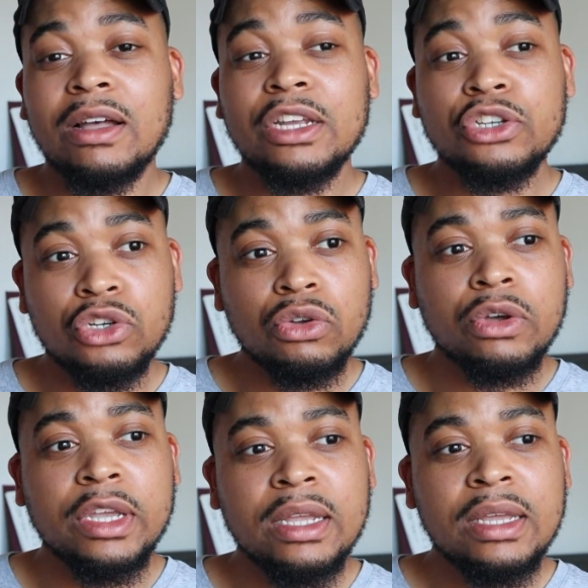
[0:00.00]
I
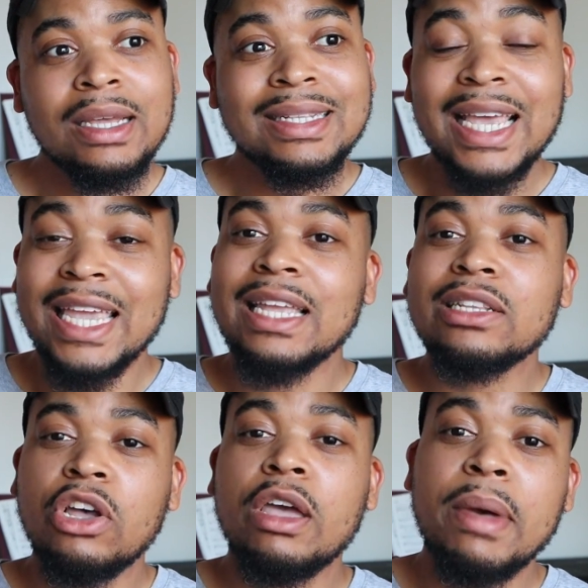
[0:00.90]
enjoy
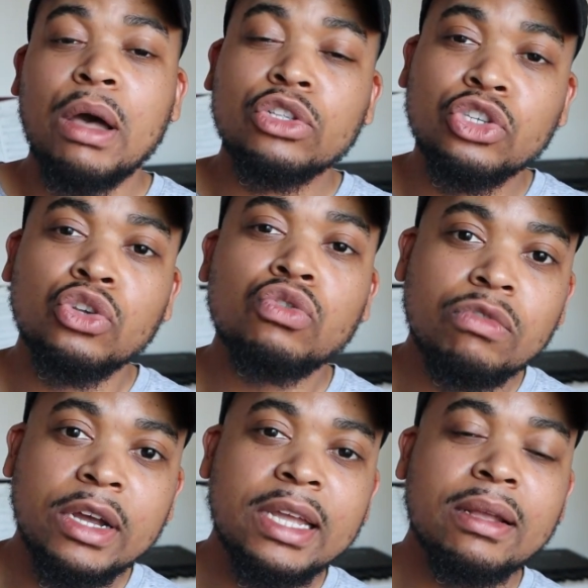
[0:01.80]
taking time out to
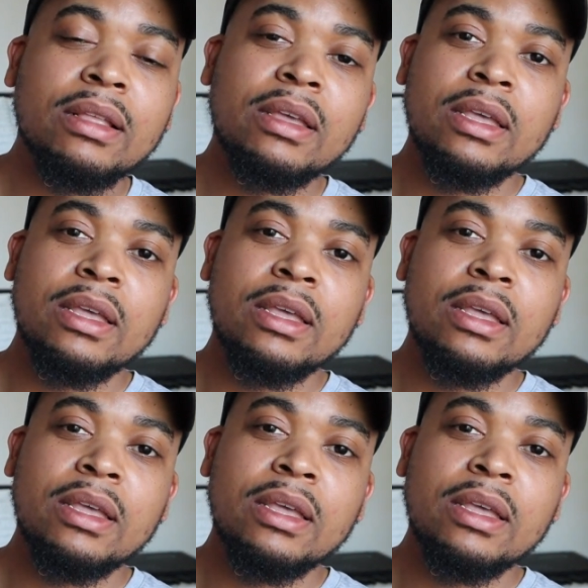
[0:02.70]
write.